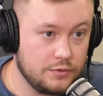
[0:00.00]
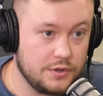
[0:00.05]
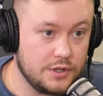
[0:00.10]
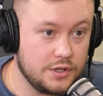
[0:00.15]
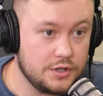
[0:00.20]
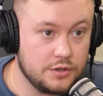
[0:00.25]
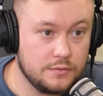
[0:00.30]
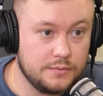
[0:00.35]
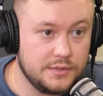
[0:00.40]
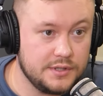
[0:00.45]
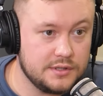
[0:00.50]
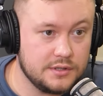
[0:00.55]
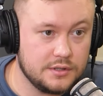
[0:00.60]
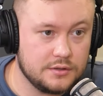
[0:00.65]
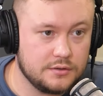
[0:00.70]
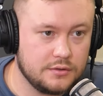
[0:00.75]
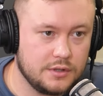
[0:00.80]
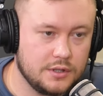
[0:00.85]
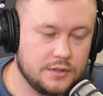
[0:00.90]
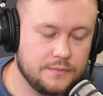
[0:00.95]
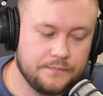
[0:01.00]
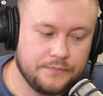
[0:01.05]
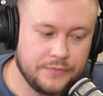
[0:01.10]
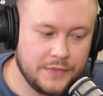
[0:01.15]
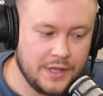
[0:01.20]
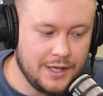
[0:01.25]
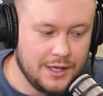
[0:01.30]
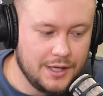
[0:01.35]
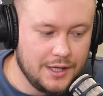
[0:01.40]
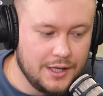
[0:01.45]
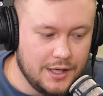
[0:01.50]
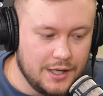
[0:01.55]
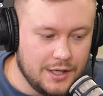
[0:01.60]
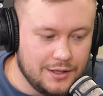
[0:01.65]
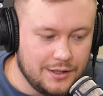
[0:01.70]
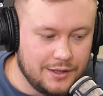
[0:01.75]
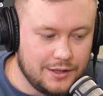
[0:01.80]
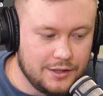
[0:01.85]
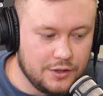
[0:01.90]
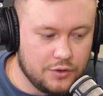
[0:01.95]
within your business, right?
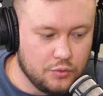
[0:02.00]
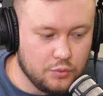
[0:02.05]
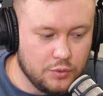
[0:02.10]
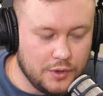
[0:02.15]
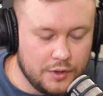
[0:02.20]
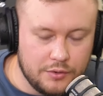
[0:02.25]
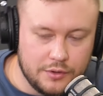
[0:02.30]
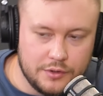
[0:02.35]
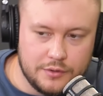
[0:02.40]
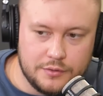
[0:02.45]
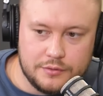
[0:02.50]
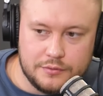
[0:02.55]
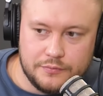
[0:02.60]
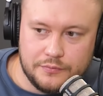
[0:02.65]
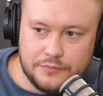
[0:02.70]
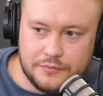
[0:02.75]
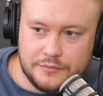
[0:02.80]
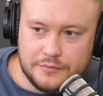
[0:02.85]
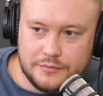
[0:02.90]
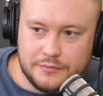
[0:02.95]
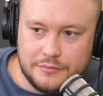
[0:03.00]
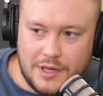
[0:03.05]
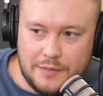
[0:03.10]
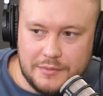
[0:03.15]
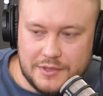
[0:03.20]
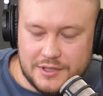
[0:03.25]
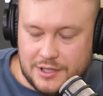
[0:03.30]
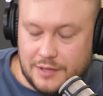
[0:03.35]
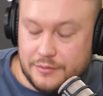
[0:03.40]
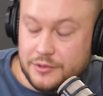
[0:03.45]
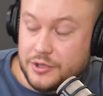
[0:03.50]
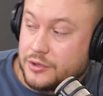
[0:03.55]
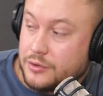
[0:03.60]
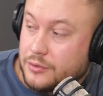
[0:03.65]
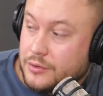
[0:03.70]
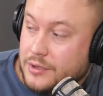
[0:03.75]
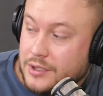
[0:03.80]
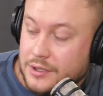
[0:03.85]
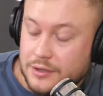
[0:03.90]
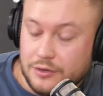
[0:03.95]
I think we were maybe subject
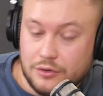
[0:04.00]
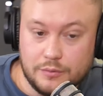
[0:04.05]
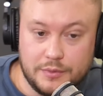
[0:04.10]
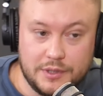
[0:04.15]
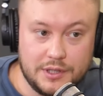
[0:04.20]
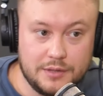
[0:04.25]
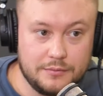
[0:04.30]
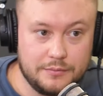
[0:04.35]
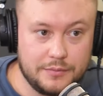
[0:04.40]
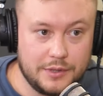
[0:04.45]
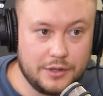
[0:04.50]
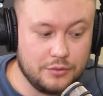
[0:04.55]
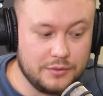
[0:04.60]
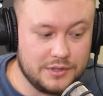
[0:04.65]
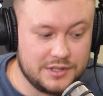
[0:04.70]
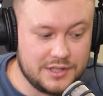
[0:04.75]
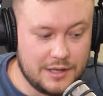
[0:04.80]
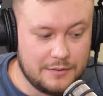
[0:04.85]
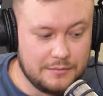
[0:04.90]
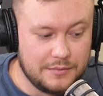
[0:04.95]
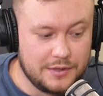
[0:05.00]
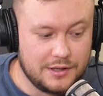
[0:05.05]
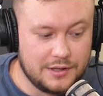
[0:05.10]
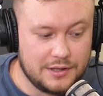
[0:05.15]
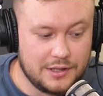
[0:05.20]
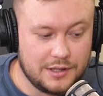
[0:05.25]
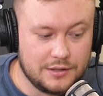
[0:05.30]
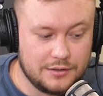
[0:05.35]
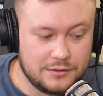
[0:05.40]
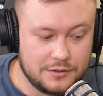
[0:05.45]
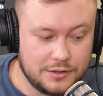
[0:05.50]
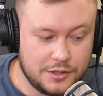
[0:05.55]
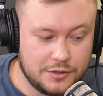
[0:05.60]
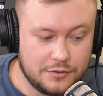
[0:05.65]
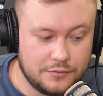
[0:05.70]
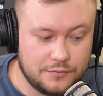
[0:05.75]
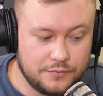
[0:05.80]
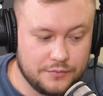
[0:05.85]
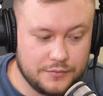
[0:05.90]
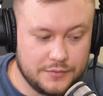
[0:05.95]
to it a little bit, but almost that myth that, you
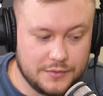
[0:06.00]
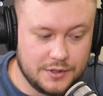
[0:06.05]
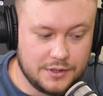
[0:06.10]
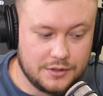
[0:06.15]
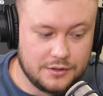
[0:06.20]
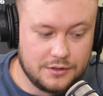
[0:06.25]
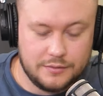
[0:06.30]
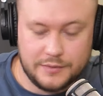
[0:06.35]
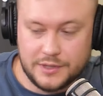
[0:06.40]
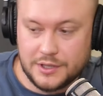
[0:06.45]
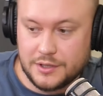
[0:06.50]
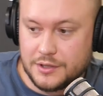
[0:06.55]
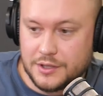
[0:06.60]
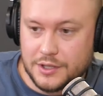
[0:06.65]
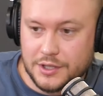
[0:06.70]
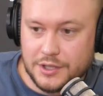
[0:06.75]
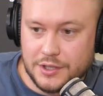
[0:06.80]
know, there's going to be